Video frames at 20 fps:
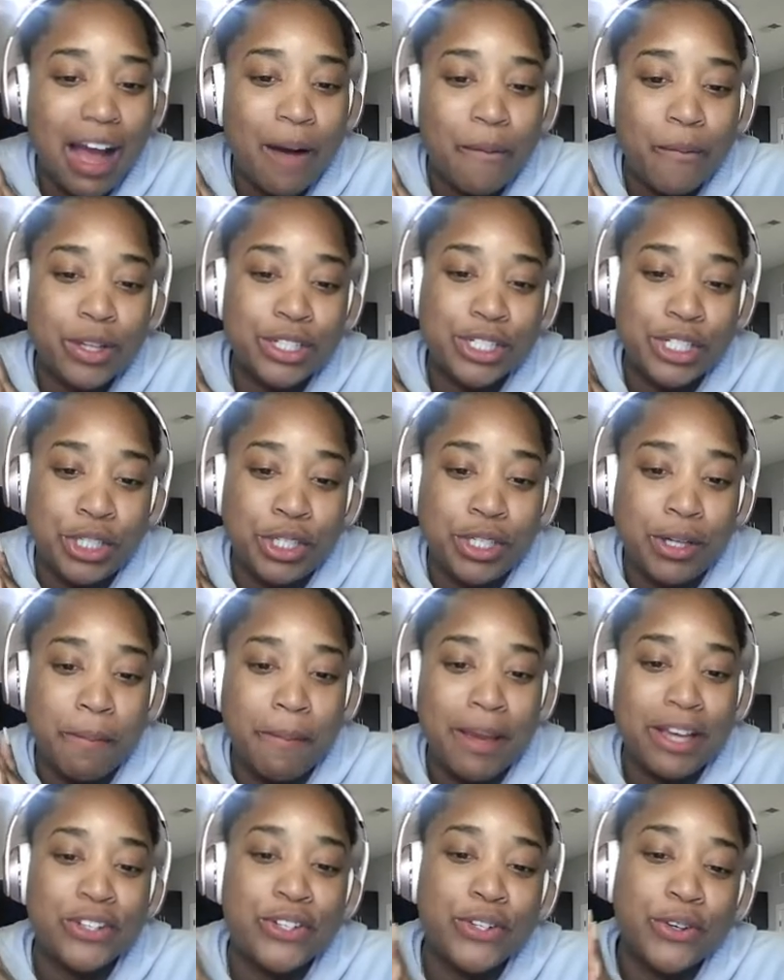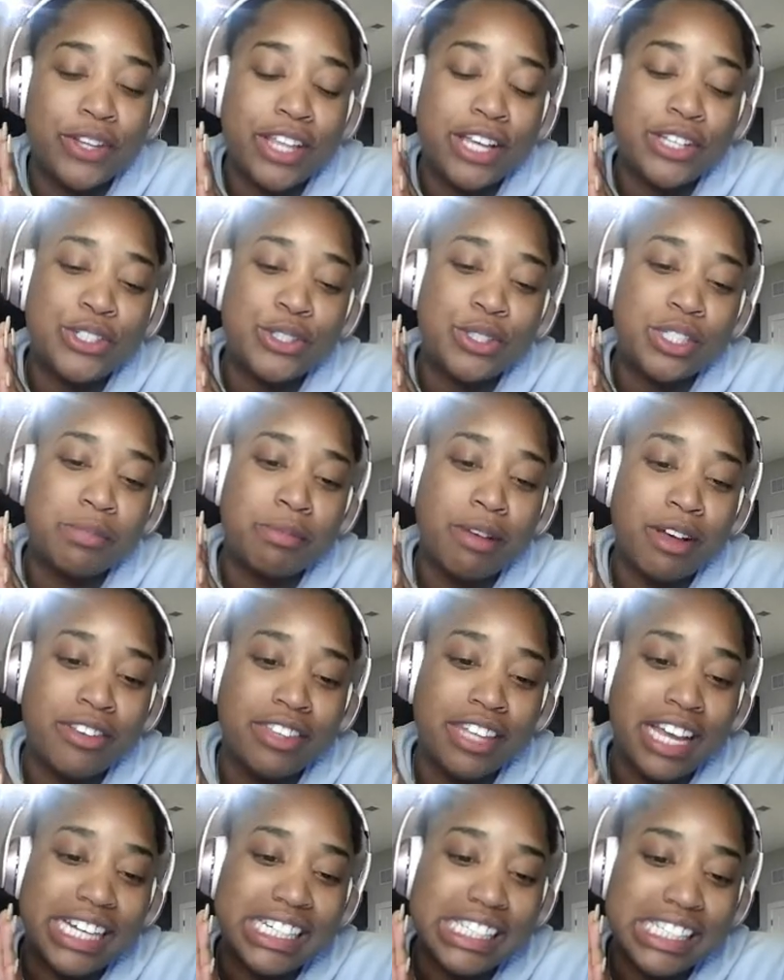I want you to make sure that you smell
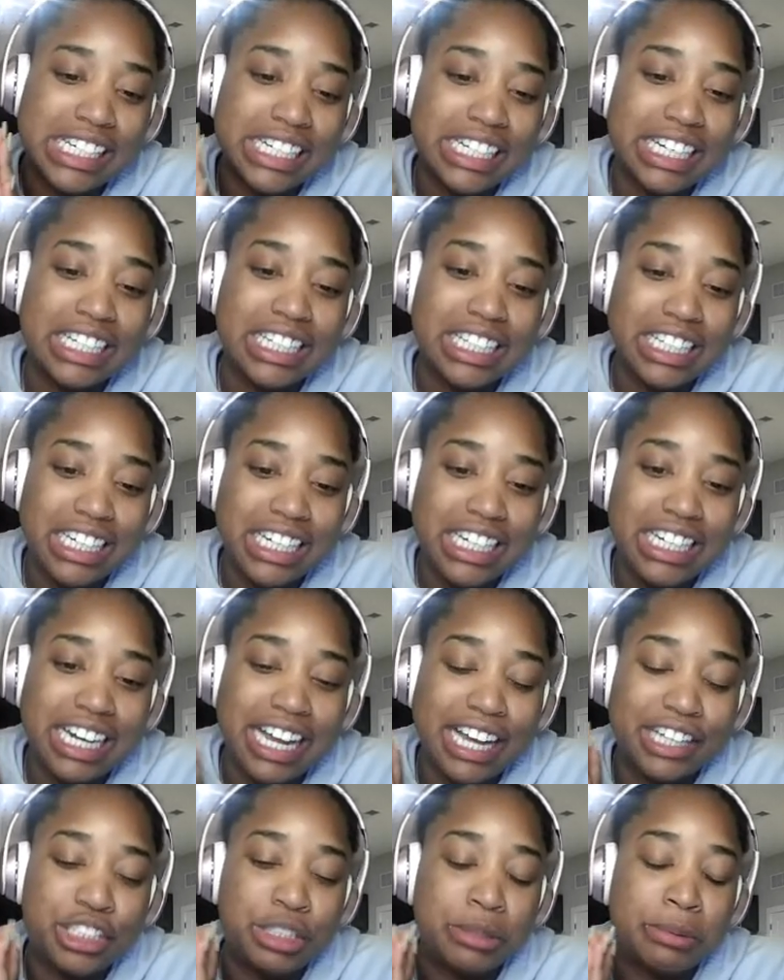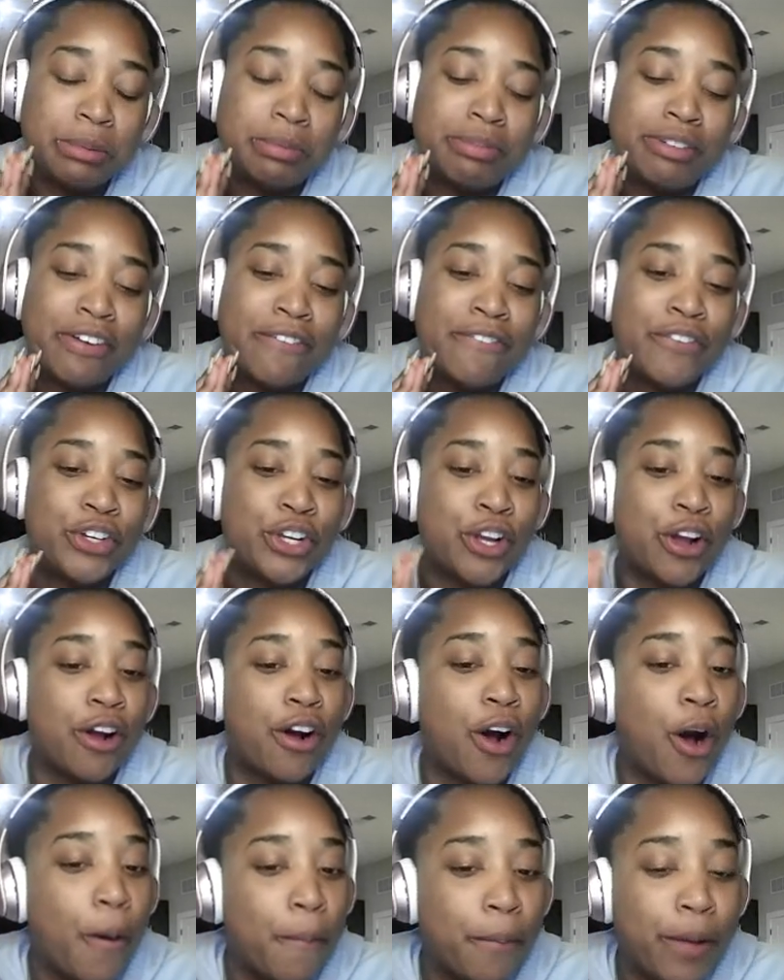nice and clean as you prepare for your
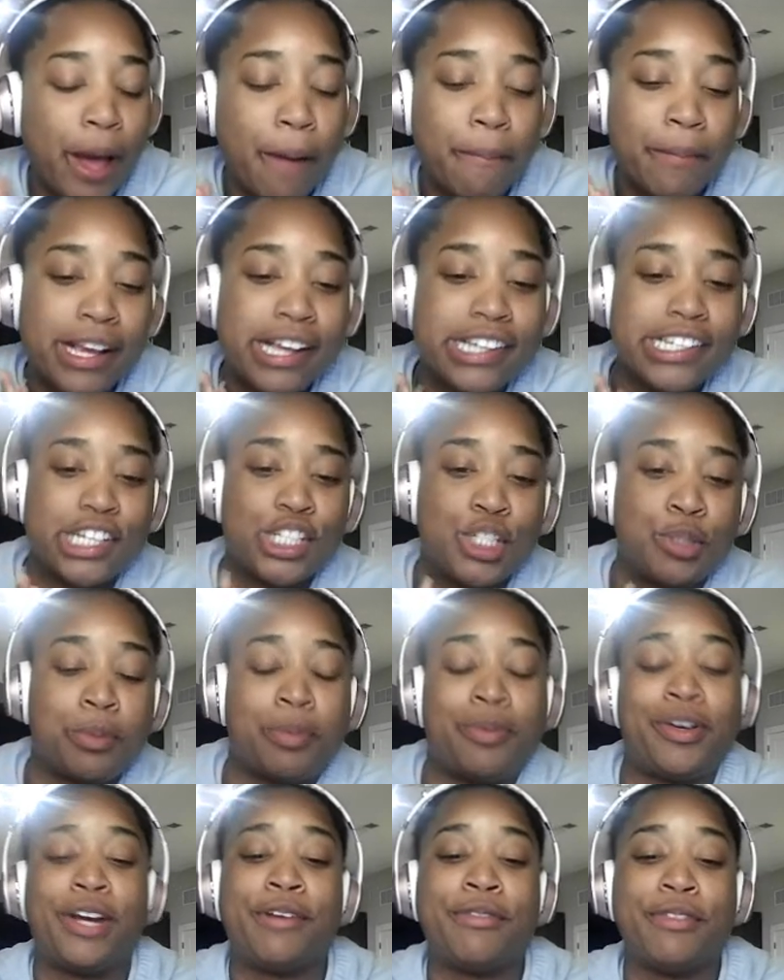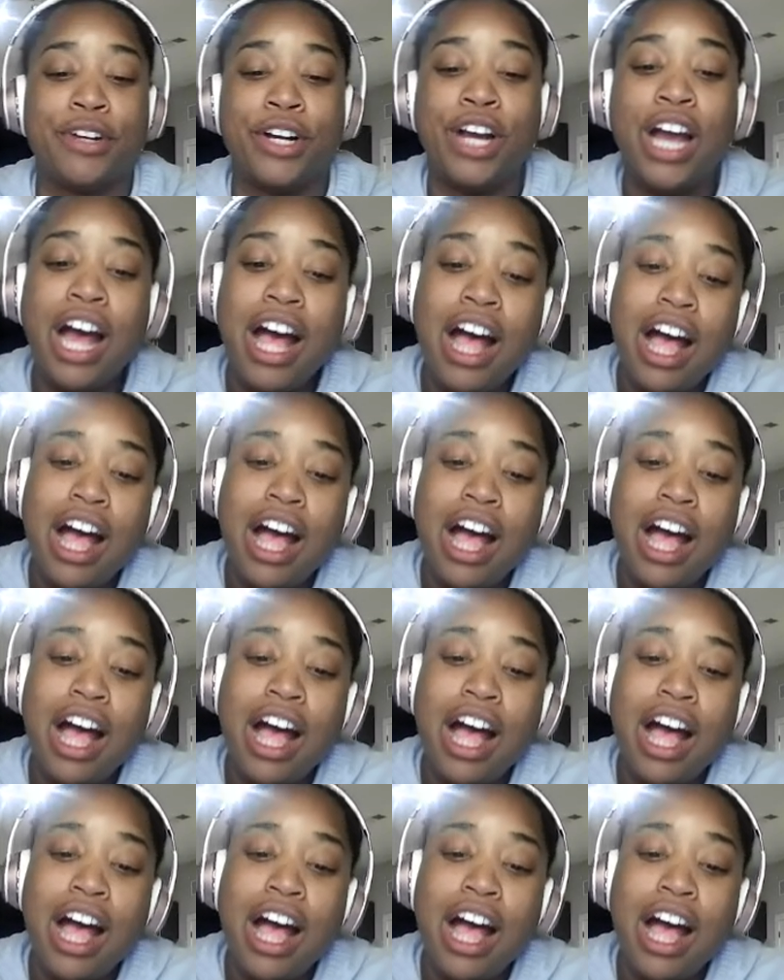homecomings, as you prepare for